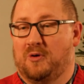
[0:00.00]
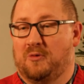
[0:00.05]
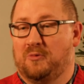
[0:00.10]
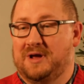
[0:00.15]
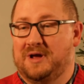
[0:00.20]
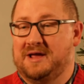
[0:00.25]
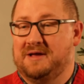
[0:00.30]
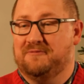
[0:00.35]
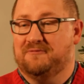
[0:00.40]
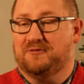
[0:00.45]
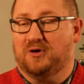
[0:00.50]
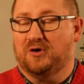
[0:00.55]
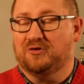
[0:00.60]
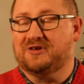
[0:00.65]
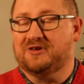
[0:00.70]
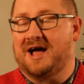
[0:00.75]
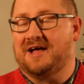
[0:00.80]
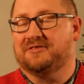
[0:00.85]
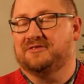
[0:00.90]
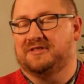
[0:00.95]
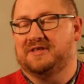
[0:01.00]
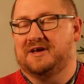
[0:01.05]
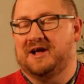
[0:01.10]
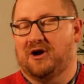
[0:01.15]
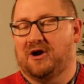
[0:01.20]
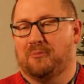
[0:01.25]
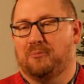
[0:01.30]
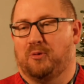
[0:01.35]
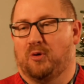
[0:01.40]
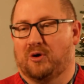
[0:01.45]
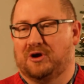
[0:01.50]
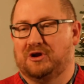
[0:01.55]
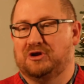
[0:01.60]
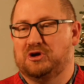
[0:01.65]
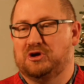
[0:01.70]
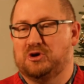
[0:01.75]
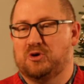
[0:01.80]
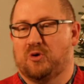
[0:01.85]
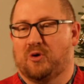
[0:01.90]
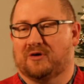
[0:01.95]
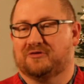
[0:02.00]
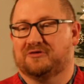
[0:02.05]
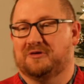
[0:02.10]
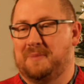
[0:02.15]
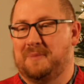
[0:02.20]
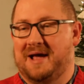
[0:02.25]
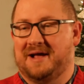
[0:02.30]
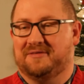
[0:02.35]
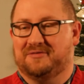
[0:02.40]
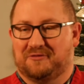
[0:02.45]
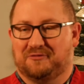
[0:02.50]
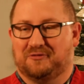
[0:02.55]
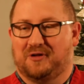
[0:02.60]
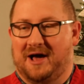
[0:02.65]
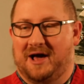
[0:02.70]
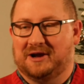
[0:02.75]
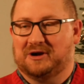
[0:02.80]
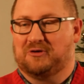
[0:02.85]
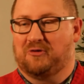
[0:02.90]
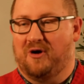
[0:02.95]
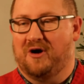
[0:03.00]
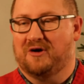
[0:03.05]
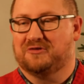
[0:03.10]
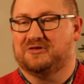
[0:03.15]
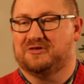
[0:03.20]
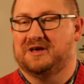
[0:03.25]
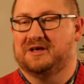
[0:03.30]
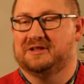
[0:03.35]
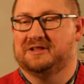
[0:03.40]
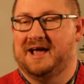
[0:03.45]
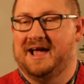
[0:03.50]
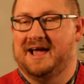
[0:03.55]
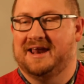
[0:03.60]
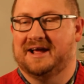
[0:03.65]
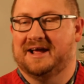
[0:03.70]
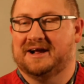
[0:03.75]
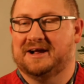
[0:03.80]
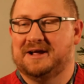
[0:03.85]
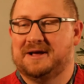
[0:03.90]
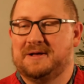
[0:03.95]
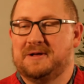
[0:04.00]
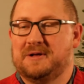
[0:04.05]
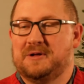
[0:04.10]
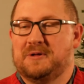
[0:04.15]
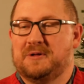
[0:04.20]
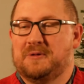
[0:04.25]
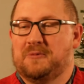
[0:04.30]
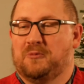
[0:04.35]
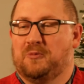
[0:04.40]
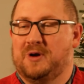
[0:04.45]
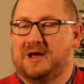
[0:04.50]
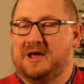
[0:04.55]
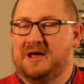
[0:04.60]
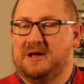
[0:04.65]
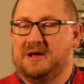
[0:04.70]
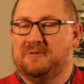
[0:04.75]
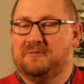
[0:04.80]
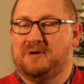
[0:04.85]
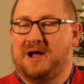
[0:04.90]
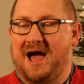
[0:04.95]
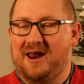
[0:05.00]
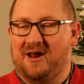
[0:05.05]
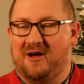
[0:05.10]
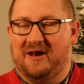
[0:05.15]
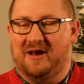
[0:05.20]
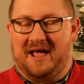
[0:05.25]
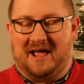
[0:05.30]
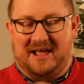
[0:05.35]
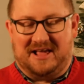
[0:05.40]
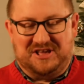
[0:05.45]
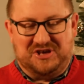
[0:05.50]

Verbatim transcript: when we first got to the airport in New York to make the flight across the Atlantic, we got on a